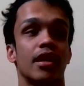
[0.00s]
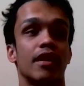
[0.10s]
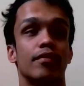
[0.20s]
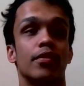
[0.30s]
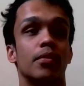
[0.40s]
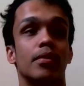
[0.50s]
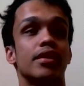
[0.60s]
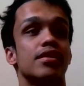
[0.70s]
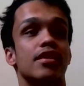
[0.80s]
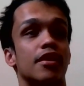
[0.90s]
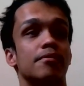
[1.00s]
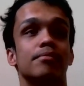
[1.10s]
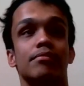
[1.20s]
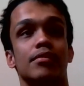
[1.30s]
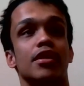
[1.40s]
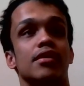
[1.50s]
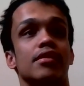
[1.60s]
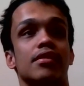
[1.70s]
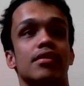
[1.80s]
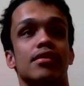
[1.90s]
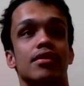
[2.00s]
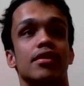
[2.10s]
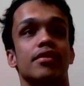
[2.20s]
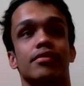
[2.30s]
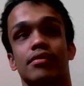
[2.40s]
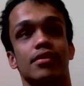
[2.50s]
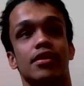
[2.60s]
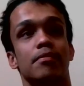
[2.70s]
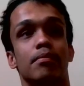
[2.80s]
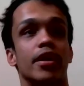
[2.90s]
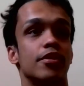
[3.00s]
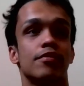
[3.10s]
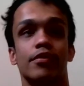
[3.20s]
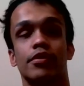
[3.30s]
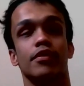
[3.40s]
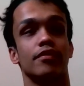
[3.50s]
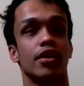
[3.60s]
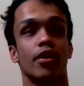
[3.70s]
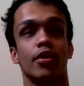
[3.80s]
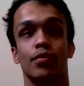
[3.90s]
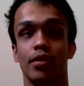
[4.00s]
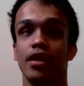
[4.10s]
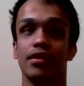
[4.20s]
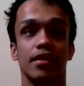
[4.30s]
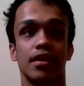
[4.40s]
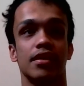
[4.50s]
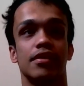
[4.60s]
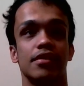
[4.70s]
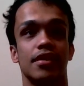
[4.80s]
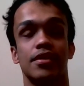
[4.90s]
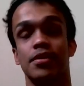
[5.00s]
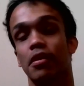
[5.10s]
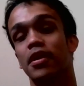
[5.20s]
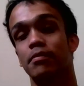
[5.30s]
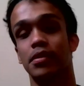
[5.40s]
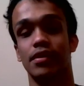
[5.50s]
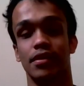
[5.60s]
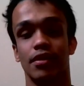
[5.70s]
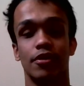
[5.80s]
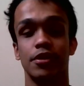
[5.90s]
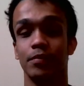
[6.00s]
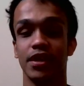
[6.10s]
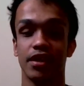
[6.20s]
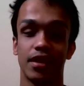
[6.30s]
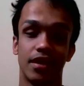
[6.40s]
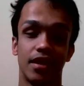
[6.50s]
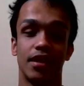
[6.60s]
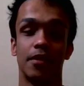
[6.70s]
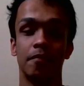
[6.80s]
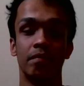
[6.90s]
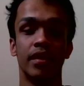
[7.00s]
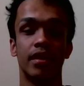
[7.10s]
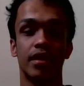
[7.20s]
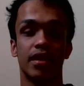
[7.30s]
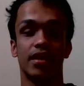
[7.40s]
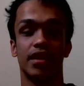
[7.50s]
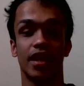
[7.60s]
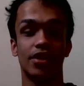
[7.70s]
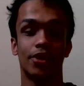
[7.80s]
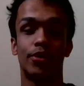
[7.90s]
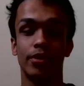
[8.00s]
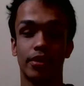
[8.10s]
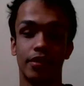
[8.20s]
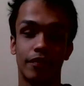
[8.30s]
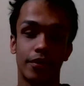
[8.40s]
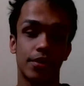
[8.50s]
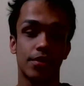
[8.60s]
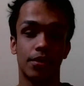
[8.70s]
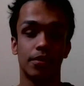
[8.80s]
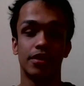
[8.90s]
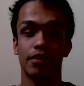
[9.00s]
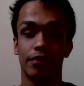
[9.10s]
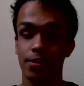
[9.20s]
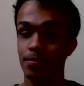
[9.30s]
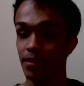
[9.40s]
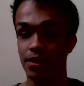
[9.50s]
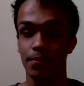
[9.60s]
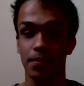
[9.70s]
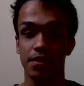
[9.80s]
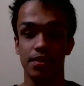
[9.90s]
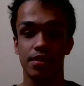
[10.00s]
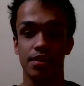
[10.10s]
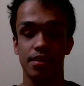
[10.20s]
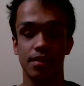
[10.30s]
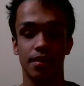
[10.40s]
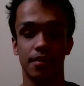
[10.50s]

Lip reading: and, it bears fruit of their hard work, then that's great. But ultimately the end goal or the first goal in the first place was